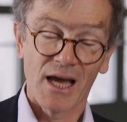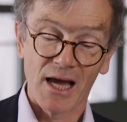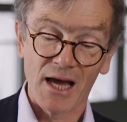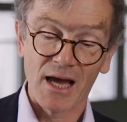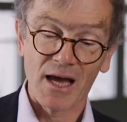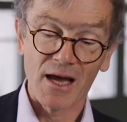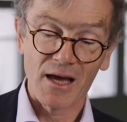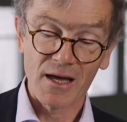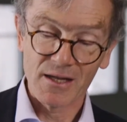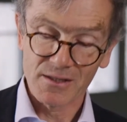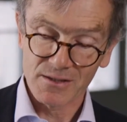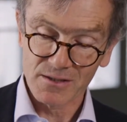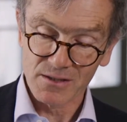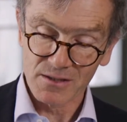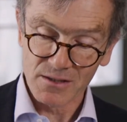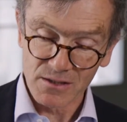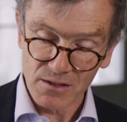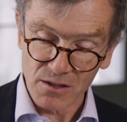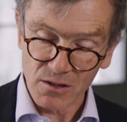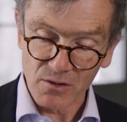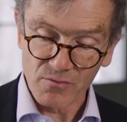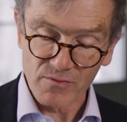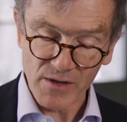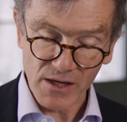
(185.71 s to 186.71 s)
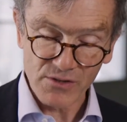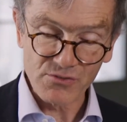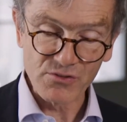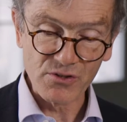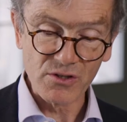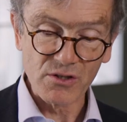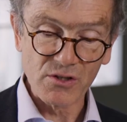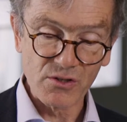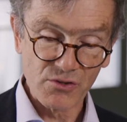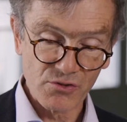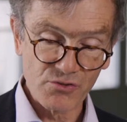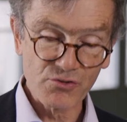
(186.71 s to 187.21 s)
And that
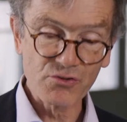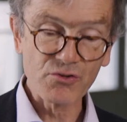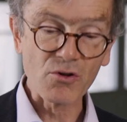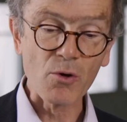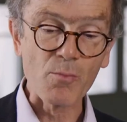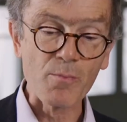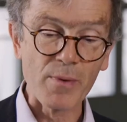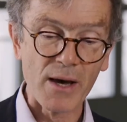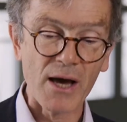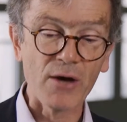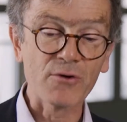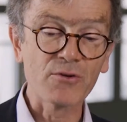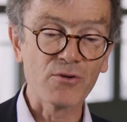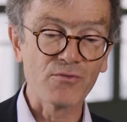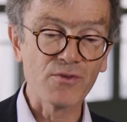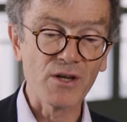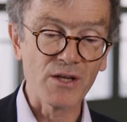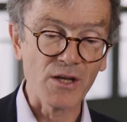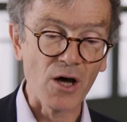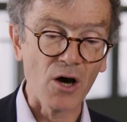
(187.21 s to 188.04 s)
is part of the